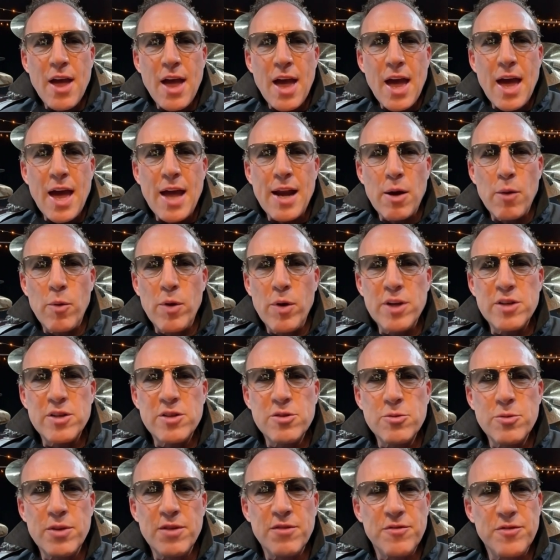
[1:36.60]
I wanted
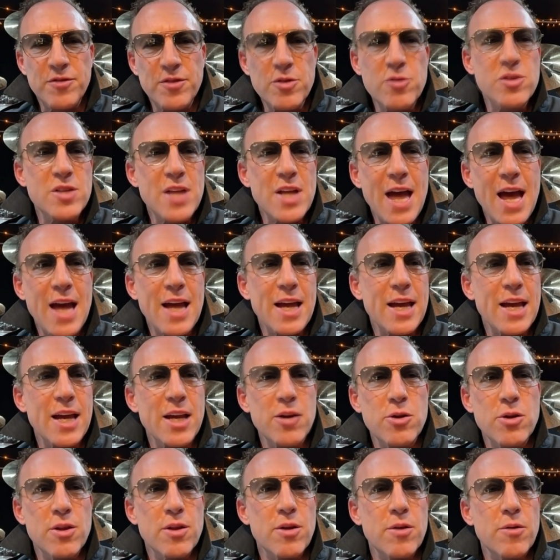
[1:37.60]
to infuse that
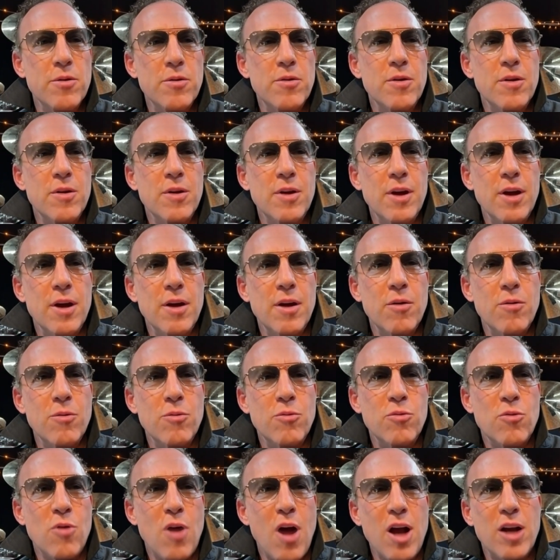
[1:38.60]
into the
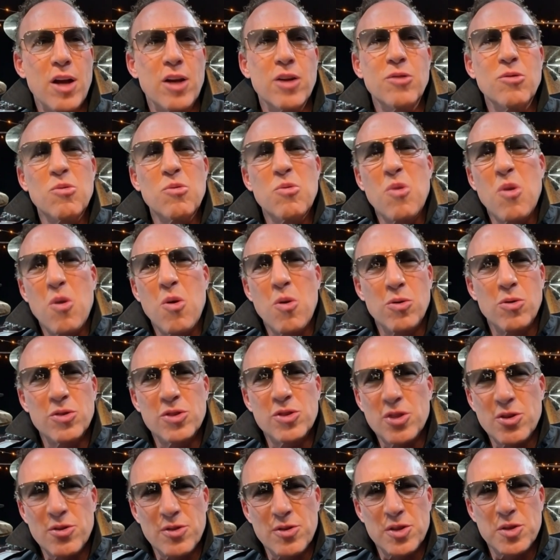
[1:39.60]
rock and roll,
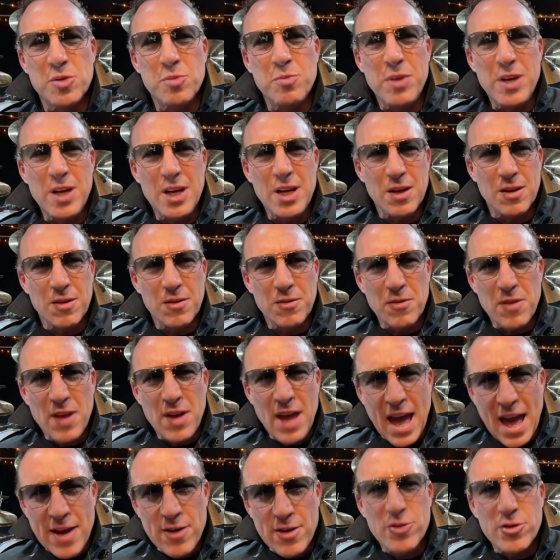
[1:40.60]
so to speak,
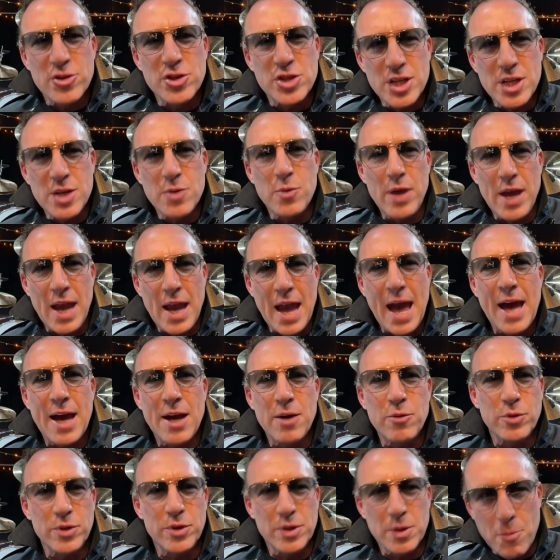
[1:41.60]
energy we
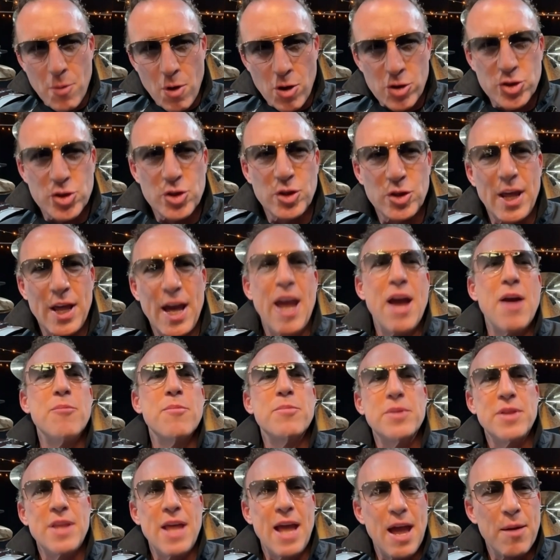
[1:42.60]
had with the Marshall amp
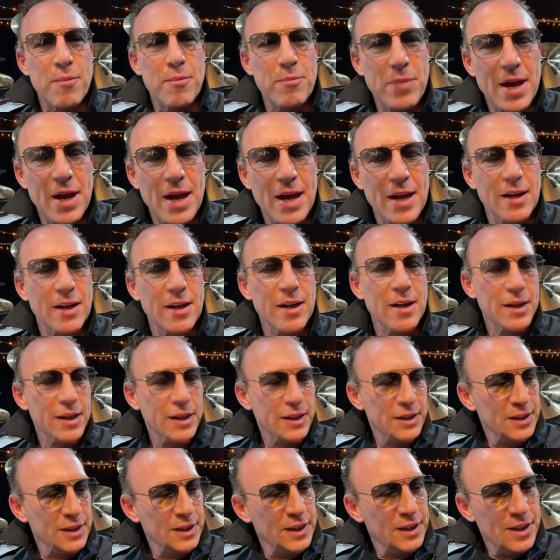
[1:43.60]
and the Ampeg
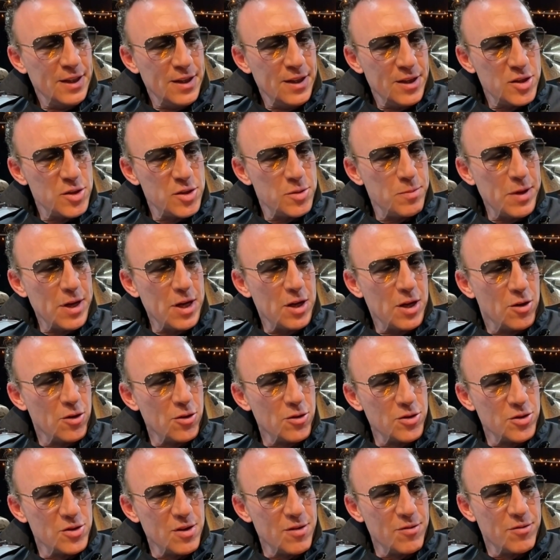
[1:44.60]

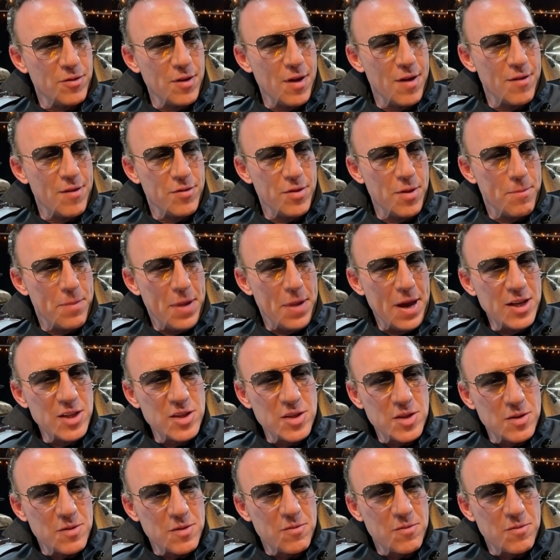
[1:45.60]
speakers of the bass,